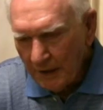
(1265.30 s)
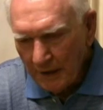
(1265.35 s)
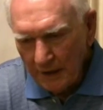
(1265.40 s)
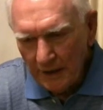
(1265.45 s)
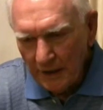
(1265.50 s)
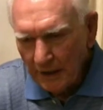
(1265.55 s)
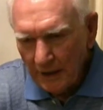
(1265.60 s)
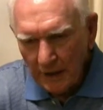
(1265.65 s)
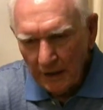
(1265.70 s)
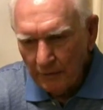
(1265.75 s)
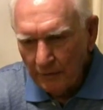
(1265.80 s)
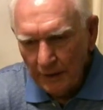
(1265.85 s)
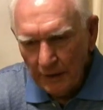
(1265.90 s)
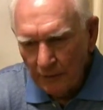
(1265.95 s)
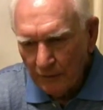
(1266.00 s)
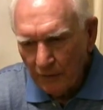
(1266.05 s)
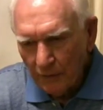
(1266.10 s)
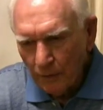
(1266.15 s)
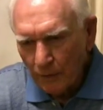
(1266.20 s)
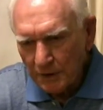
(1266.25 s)
didn't get any
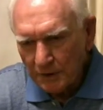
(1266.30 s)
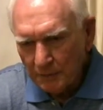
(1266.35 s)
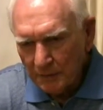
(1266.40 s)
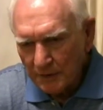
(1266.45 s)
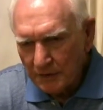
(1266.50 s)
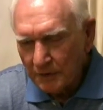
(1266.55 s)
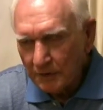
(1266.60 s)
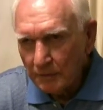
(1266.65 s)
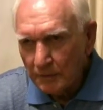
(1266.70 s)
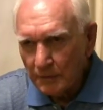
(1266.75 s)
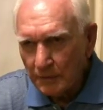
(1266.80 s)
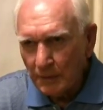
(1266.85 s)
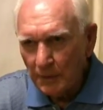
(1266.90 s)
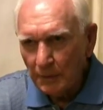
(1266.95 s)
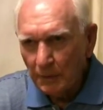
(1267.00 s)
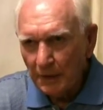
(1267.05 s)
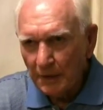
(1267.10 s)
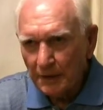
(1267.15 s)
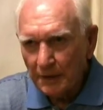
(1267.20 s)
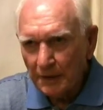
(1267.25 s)
reinforcements when we
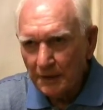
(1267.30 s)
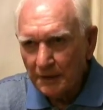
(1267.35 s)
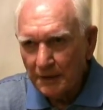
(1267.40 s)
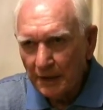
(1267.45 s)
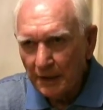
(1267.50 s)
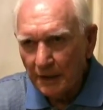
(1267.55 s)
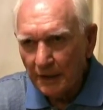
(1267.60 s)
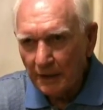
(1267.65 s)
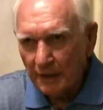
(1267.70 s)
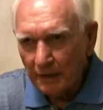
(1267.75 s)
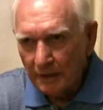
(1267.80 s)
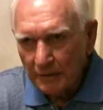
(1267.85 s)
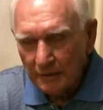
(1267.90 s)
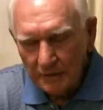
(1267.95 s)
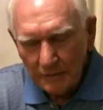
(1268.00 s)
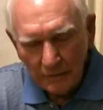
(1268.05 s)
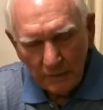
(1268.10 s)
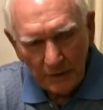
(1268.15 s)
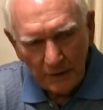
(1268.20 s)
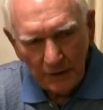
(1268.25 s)
went to Tinian.
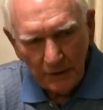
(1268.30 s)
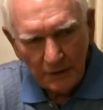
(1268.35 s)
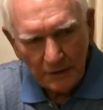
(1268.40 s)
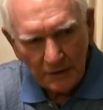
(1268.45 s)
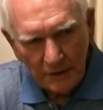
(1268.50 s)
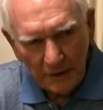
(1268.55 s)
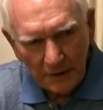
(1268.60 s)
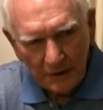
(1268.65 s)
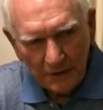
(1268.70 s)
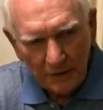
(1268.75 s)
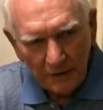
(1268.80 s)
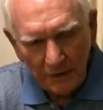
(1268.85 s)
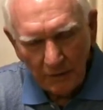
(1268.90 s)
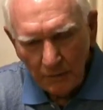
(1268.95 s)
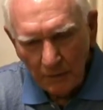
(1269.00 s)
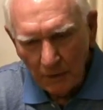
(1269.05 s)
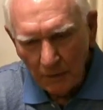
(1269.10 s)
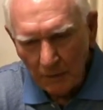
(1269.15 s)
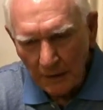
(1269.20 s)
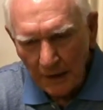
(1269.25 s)
We used just
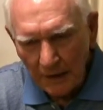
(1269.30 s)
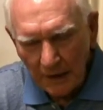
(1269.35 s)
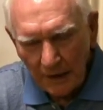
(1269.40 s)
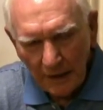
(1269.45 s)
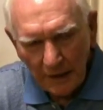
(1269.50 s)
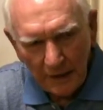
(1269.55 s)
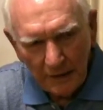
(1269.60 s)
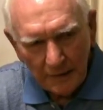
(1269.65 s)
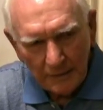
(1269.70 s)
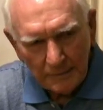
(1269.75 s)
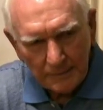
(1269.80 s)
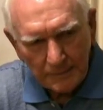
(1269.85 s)
what we had.